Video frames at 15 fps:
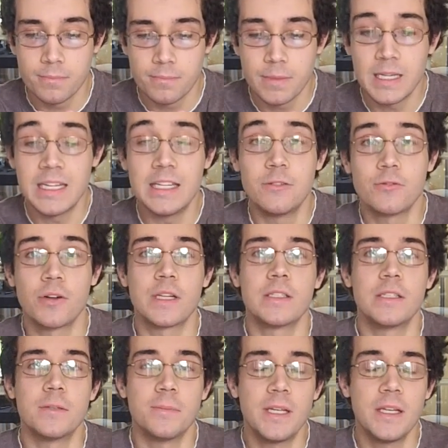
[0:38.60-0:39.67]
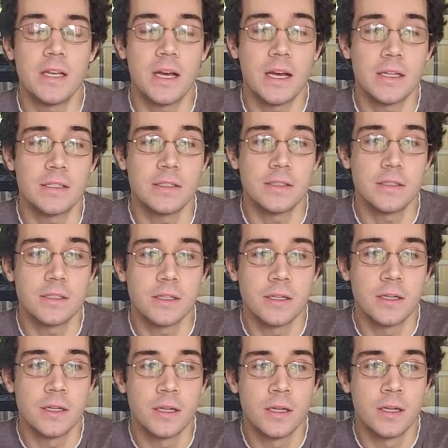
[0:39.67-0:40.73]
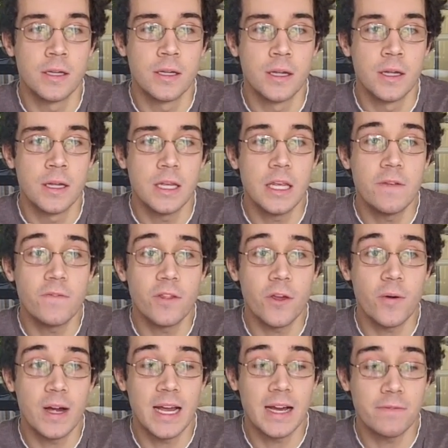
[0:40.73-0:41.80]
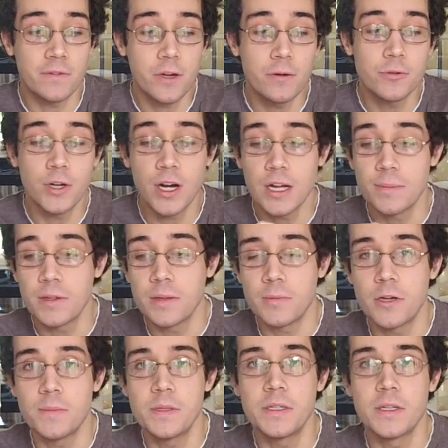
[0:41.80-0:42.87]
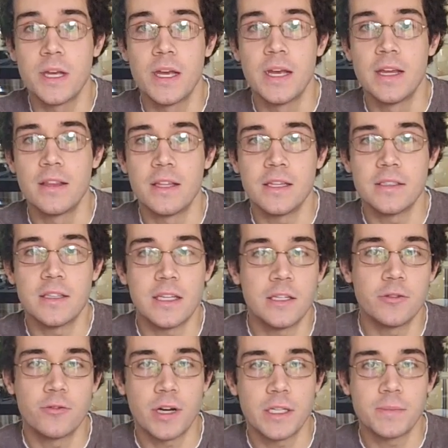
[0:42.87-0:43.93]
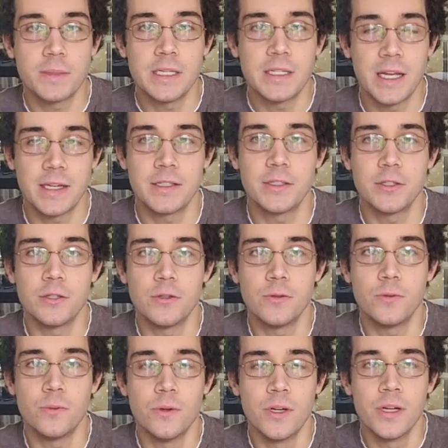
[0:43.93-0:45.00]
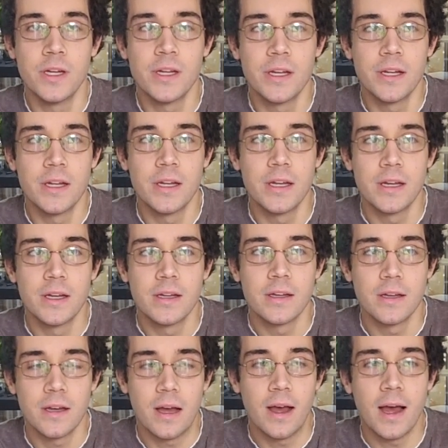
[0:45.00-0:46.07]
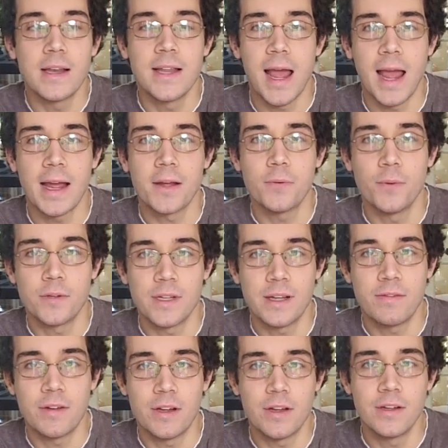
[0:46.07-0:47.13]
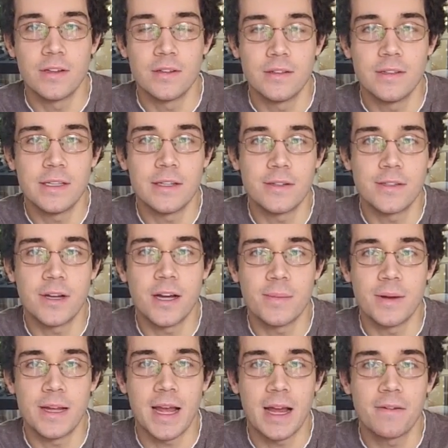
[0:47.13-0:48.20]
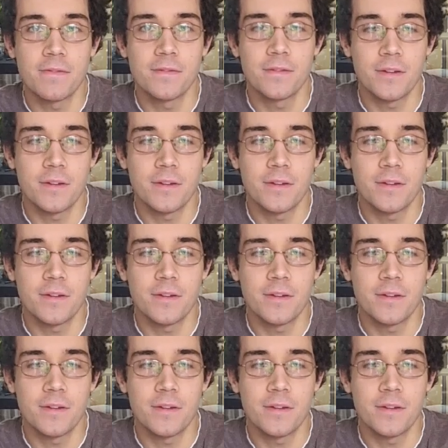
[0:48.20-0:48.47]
It interested me, and even though I have no time at the moment, things that interest me tend to attack whatever little time I have,